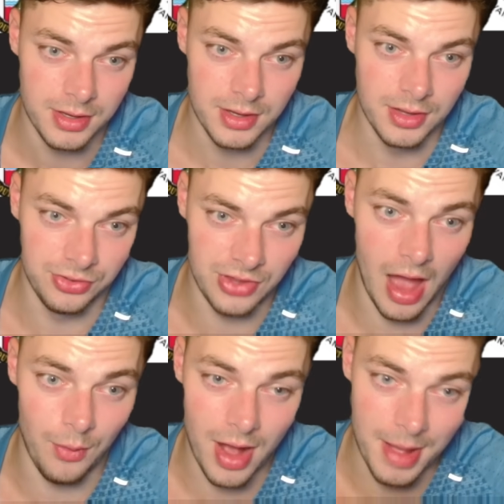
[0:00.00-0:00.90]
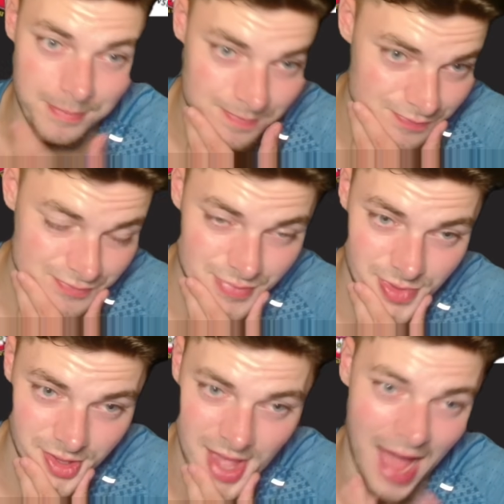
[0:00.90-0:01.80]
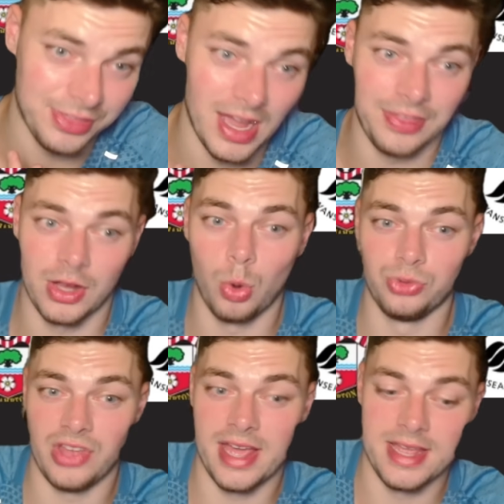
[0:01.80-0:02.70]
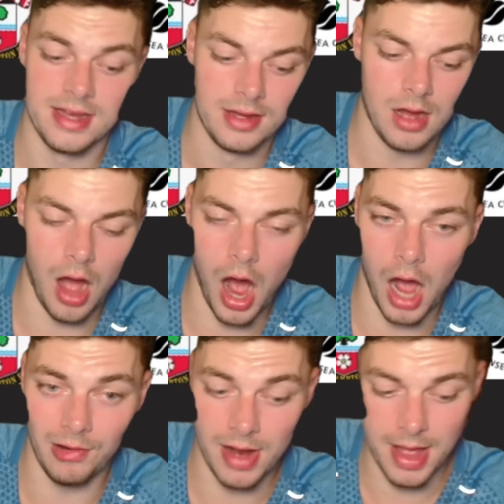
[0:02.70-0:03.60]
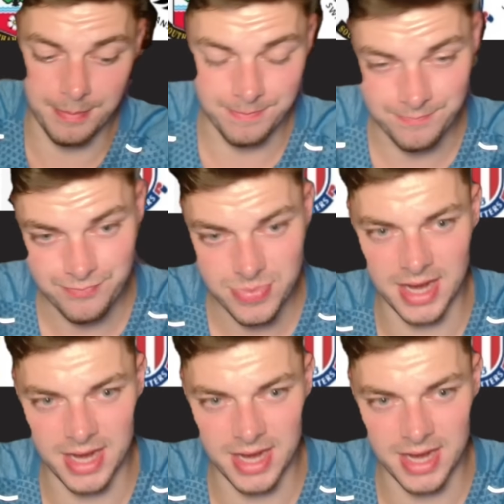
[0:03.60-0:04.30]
So I think Hull City are in a